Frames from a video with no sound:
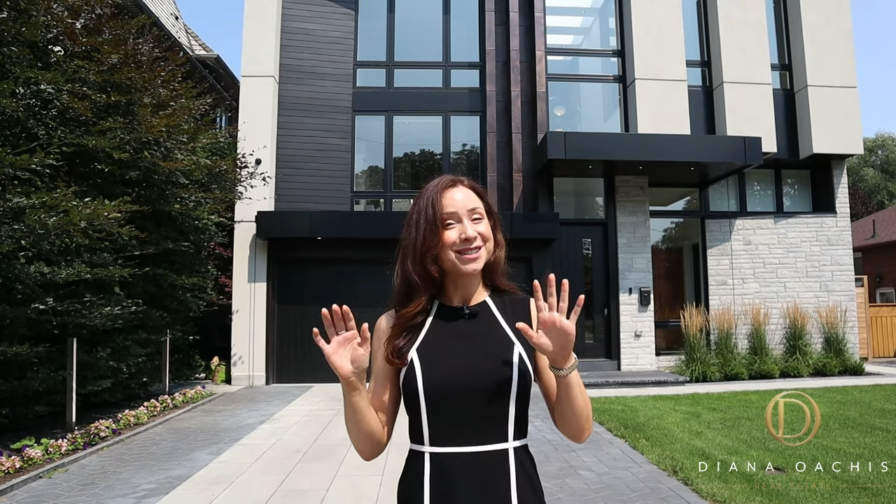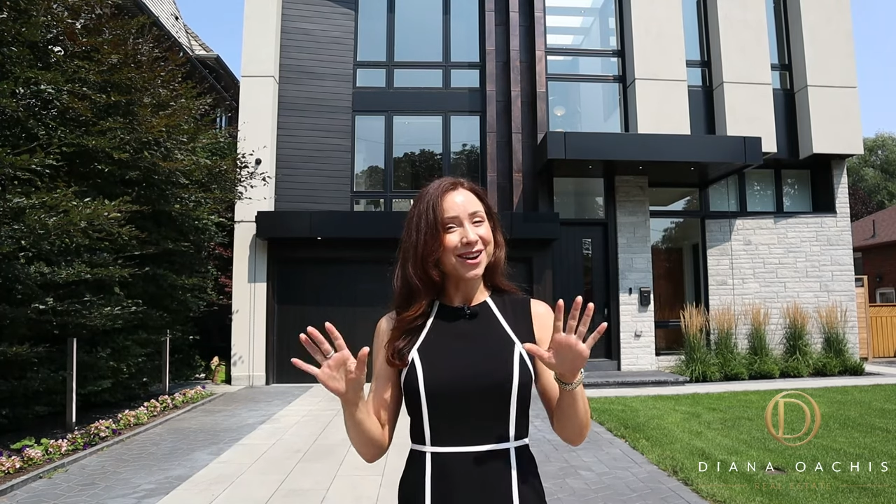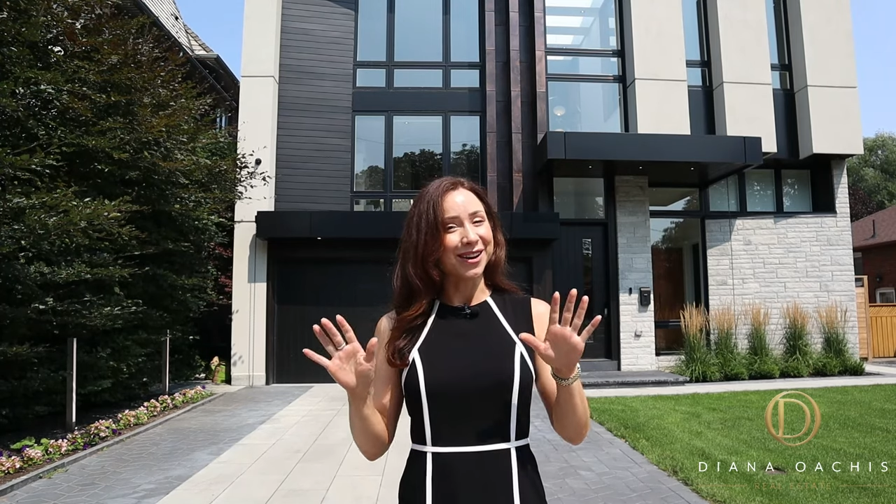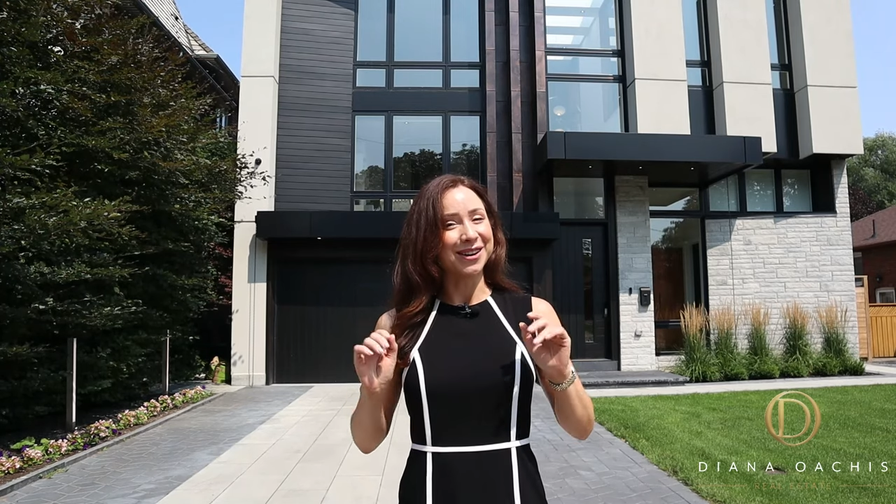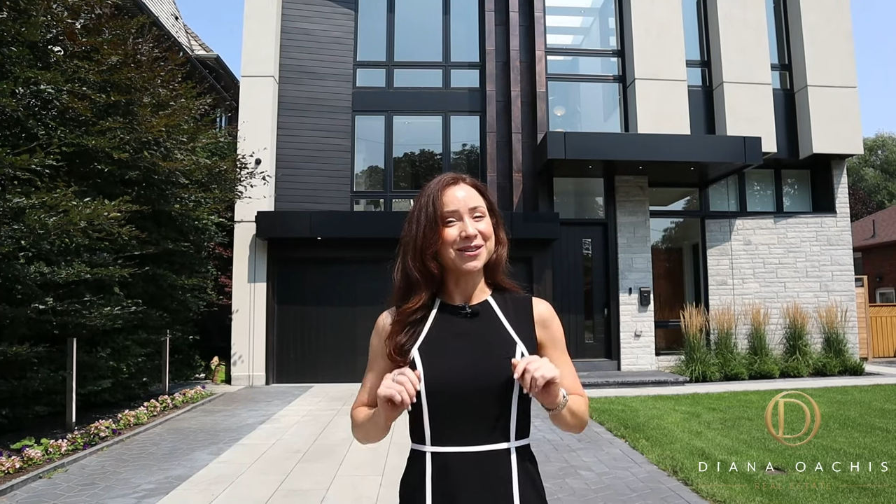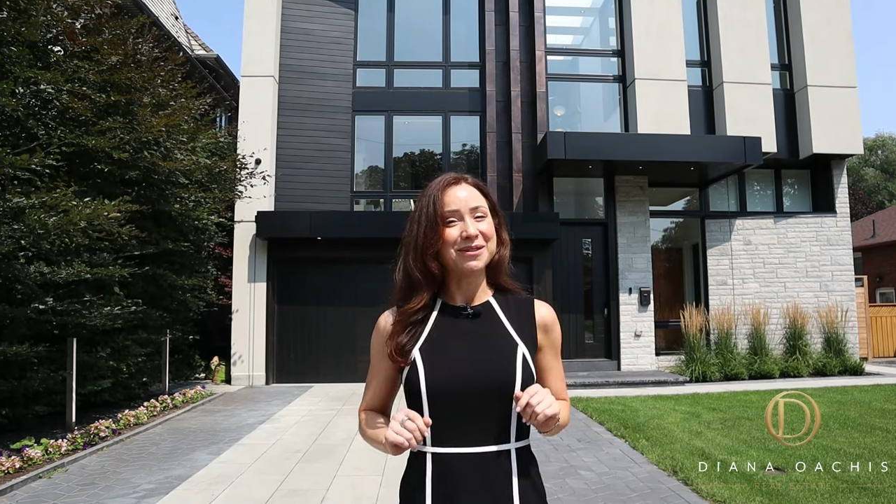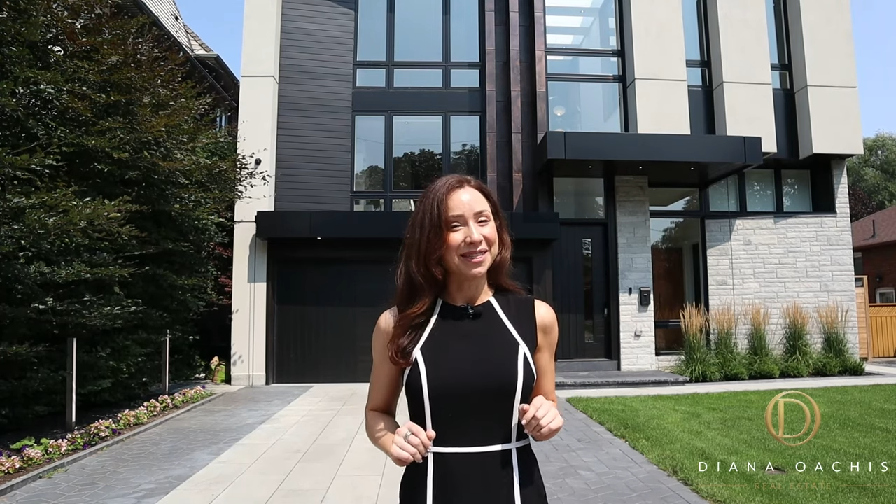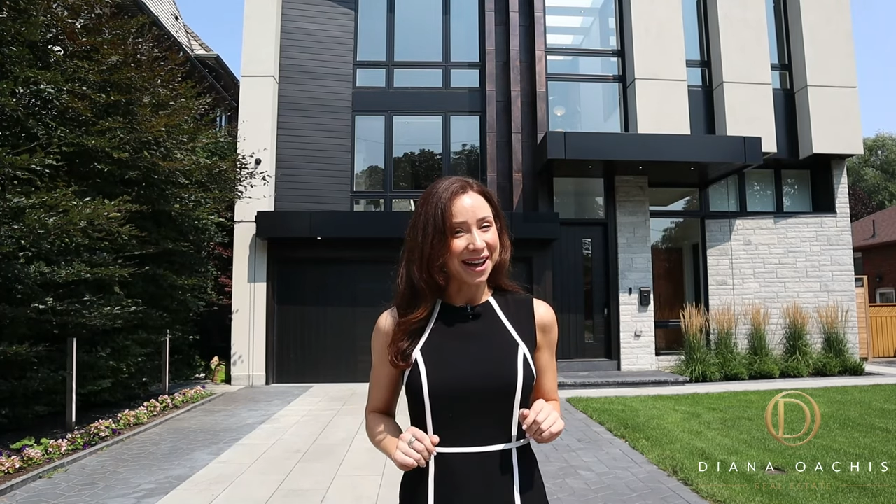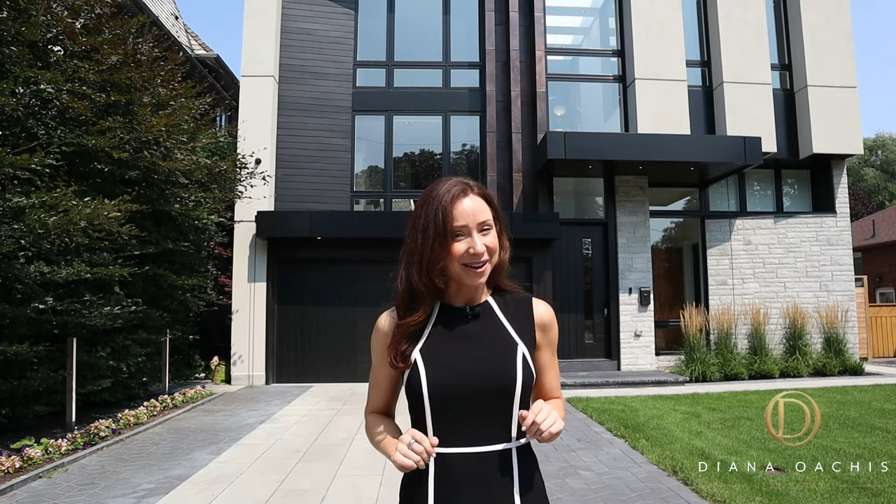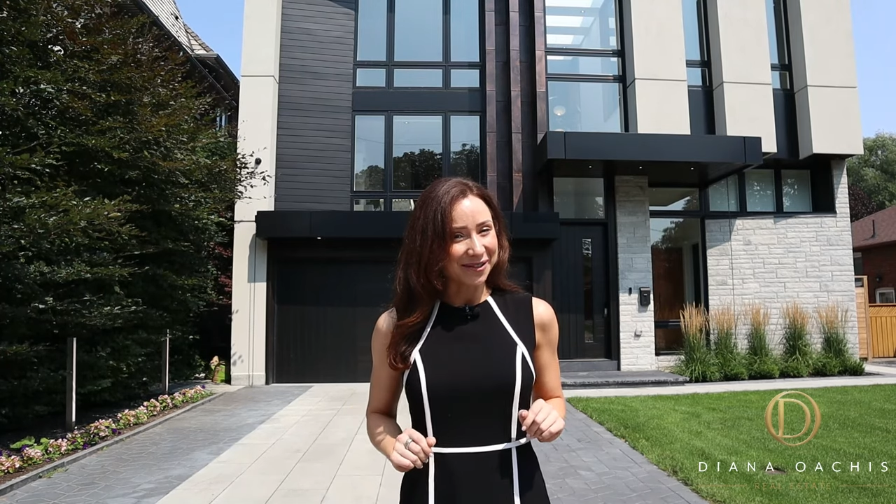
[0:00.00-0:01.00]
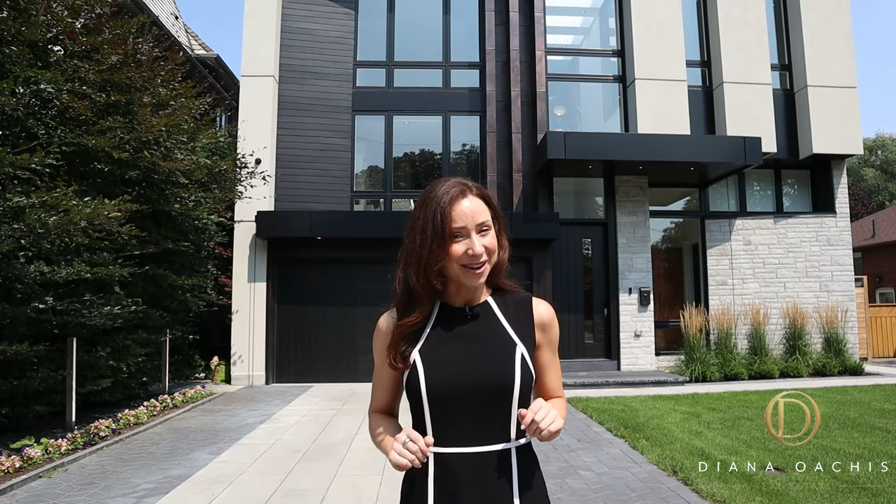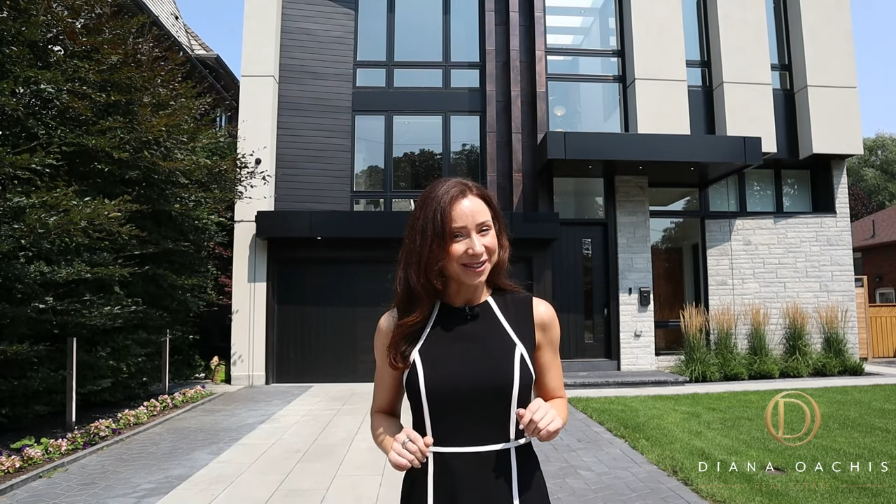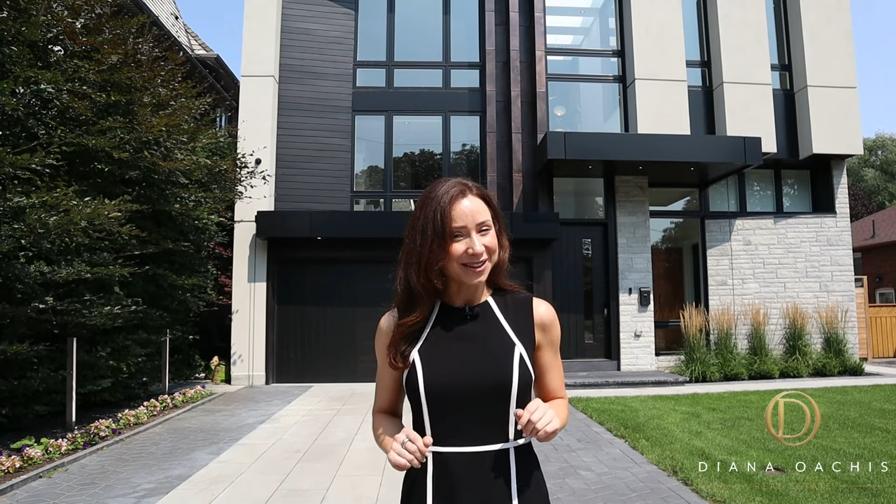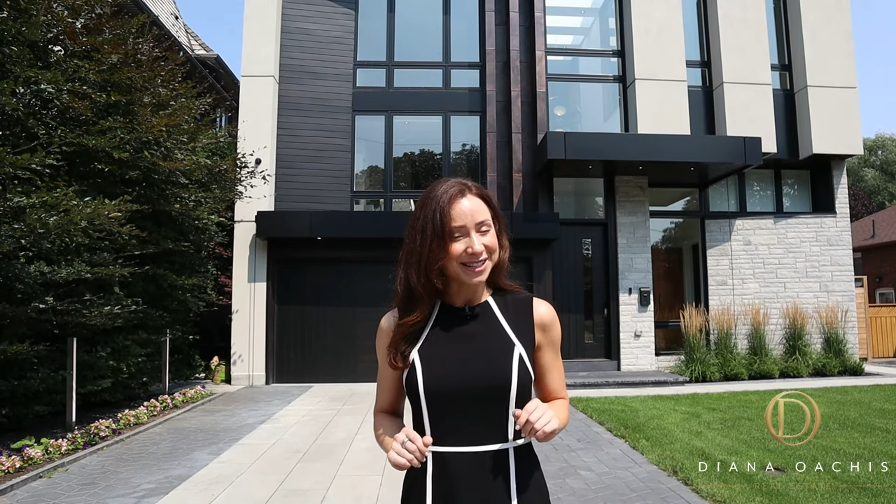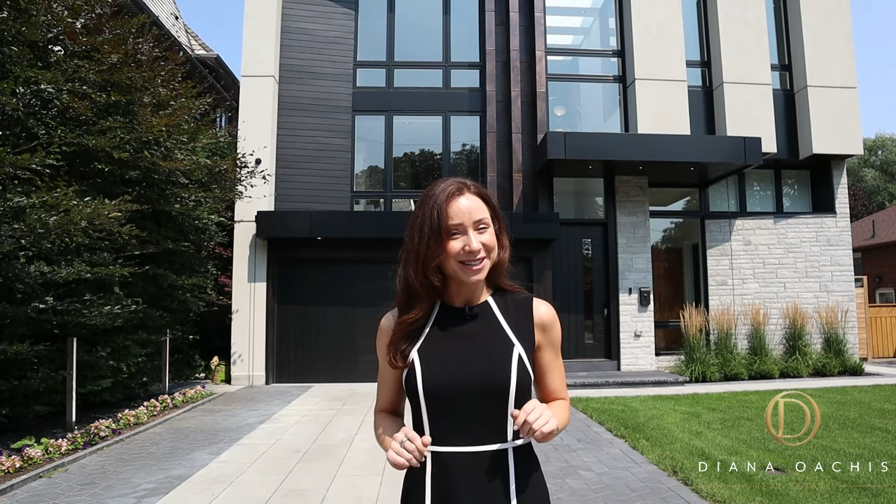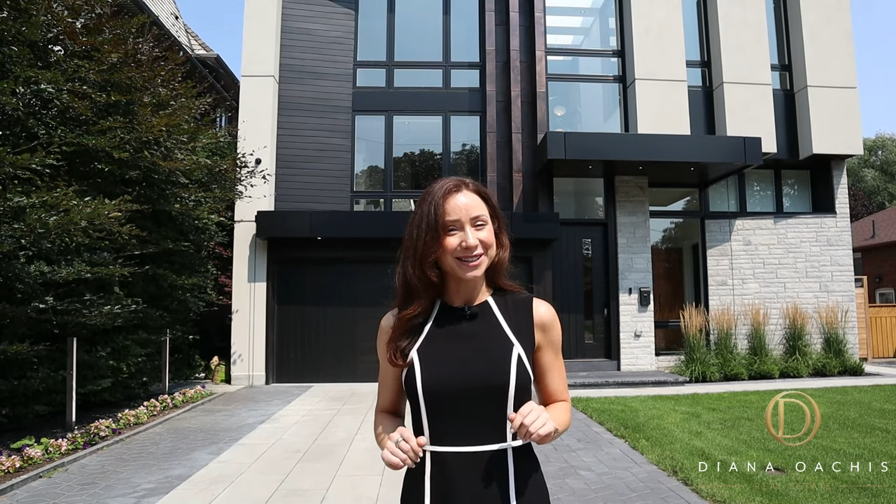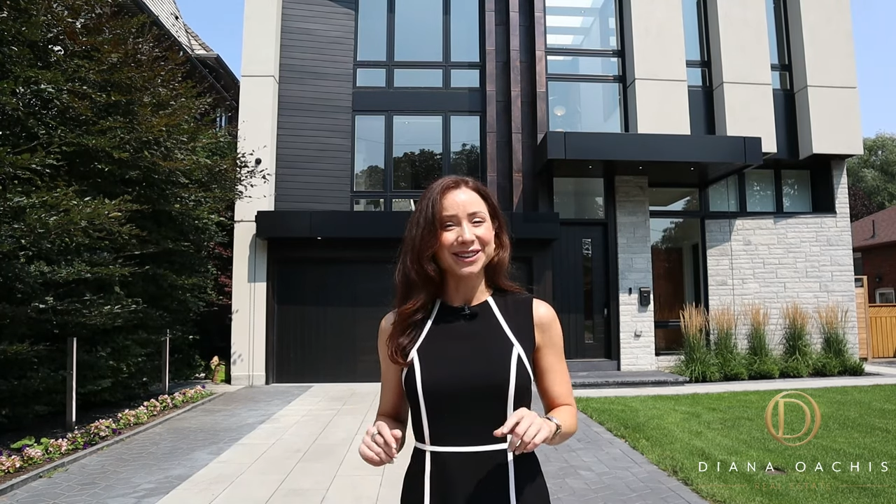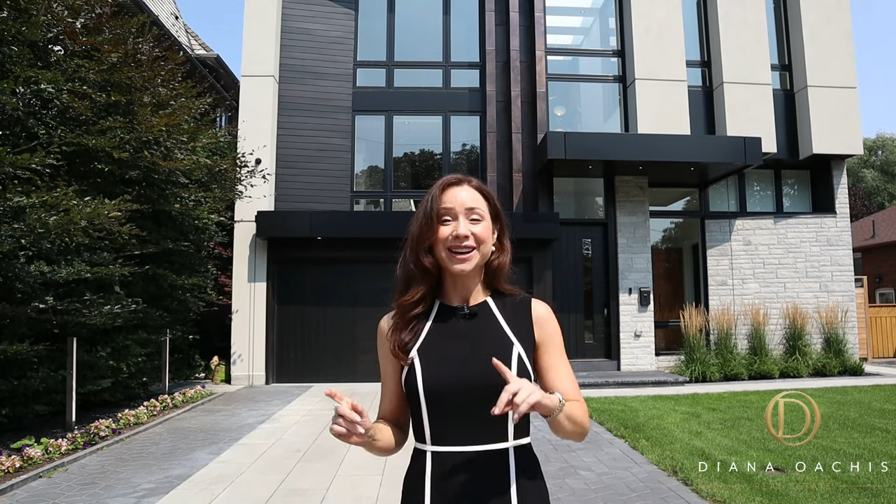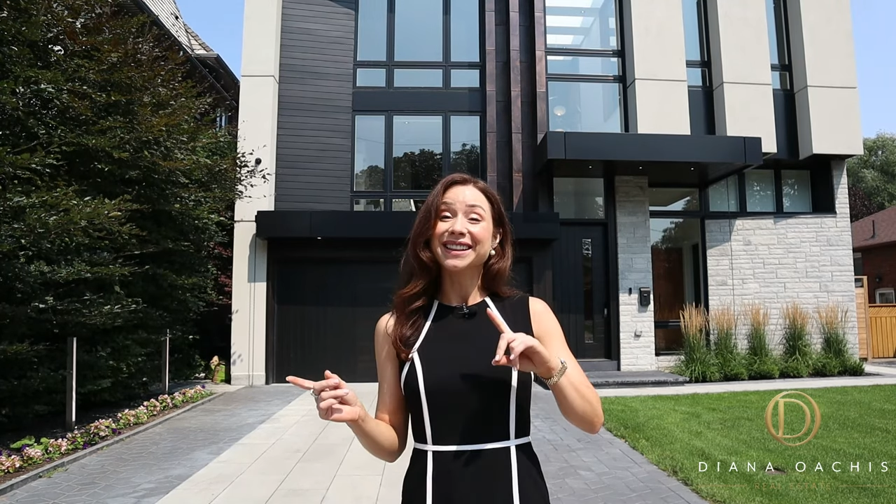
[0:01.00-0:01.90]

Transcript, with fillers: So, without further ado,